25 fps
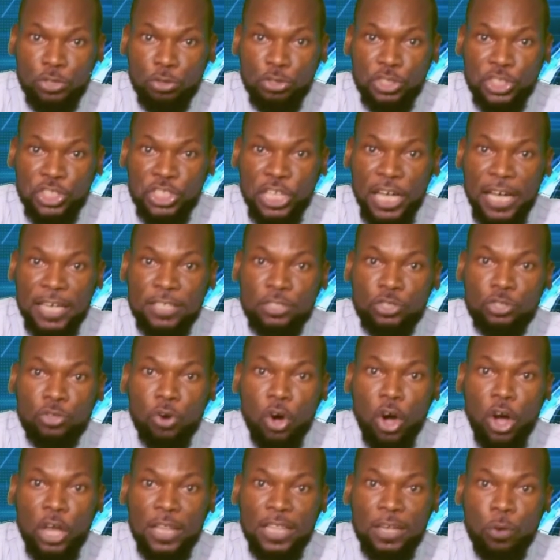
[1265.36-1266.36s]
to share
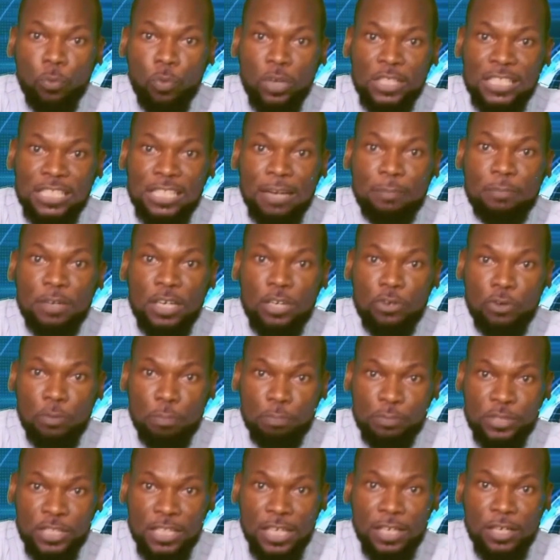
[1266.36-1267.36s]
to other WhatsApp
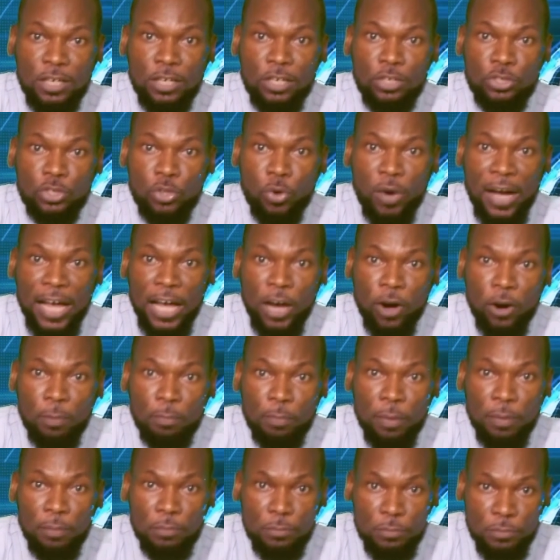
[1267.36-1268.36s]
groups to
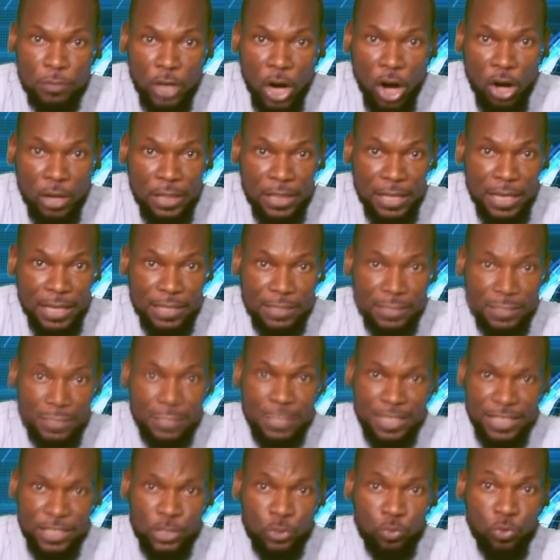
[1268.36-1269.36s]
help others.
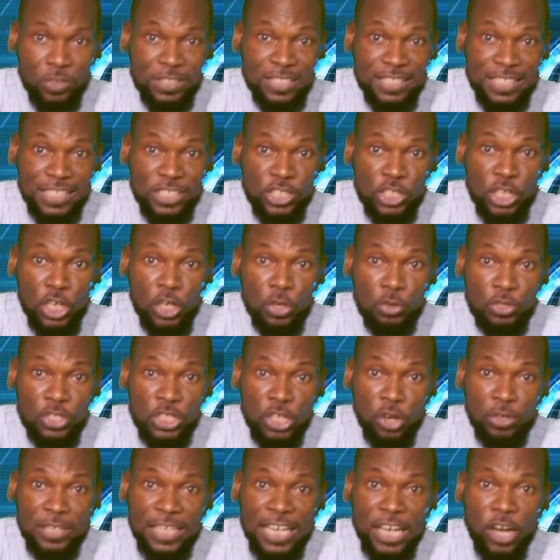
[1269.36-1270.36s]
This was
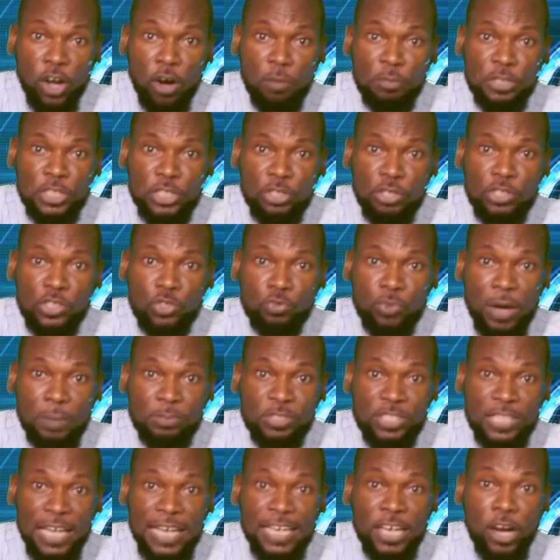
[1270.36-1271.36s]
disclosed on the Commission's
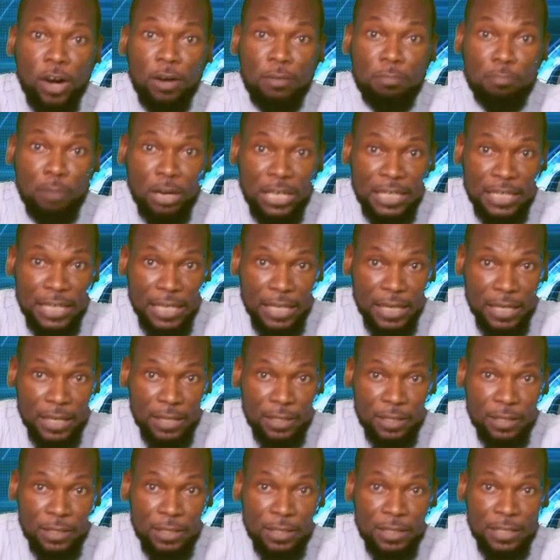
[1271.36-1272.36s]
website on Monday.
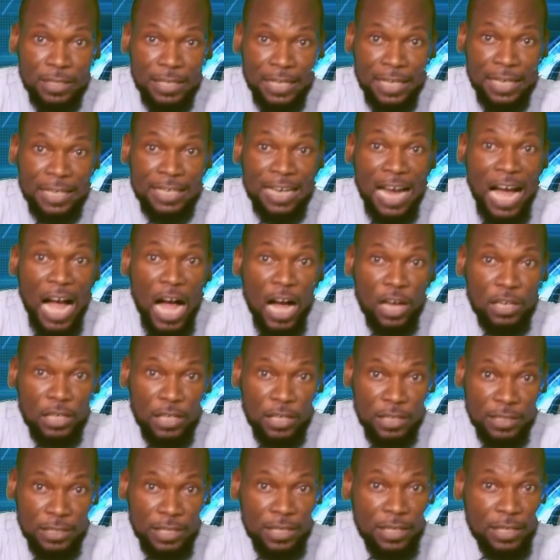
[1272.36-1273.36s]
It
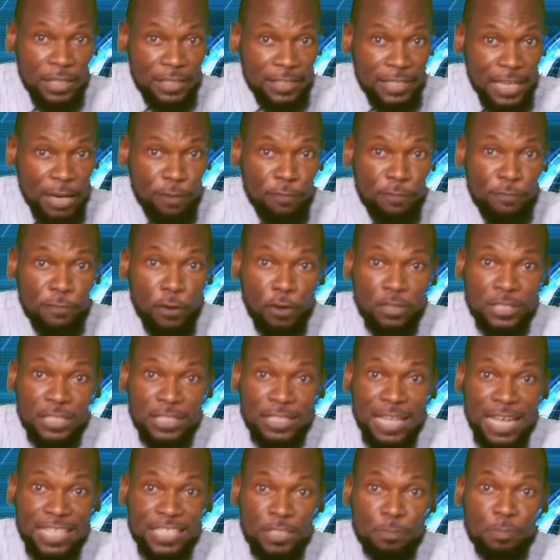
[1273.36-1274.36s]
added that
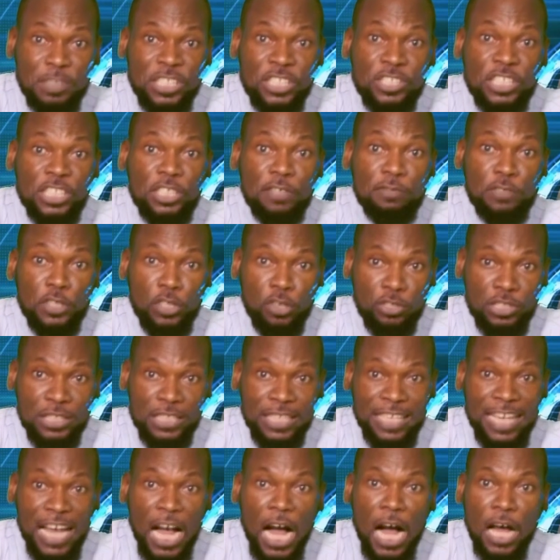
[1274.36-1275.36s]
fraudsters
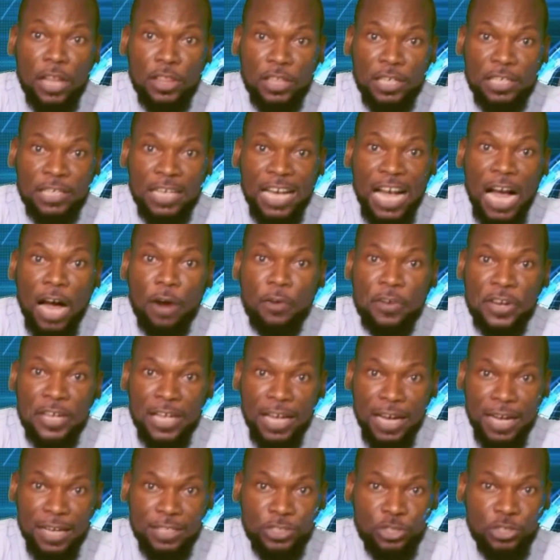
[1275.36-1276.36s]
mischievously added
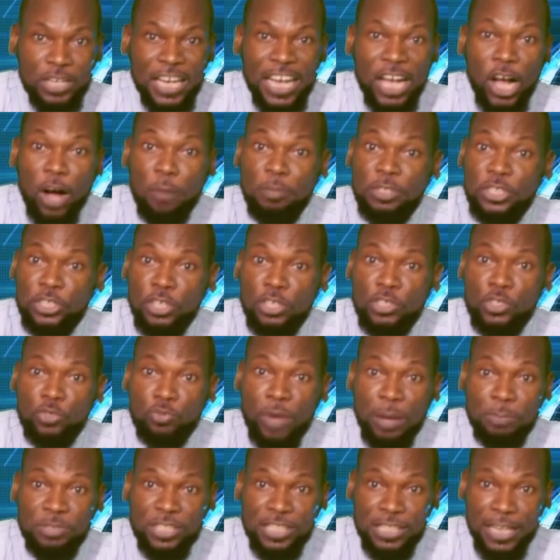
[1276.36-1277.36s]
Korea to the Commission's
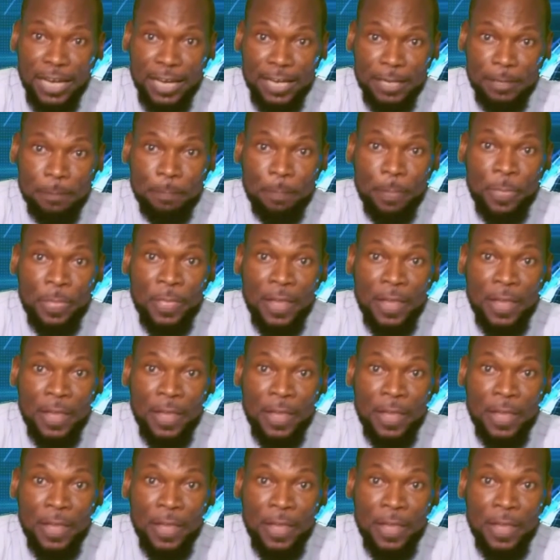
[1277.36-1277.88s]
website,